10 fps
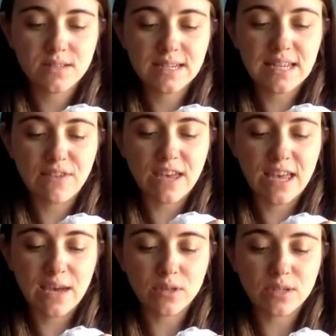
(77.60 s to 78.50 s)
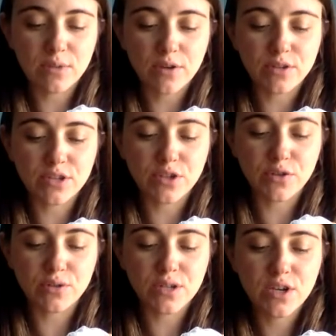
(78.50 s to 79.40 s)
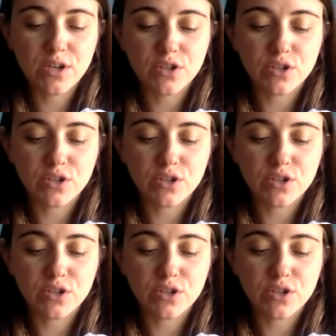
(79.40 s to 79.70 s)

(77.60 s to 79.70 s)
lever here, which I'm going to use to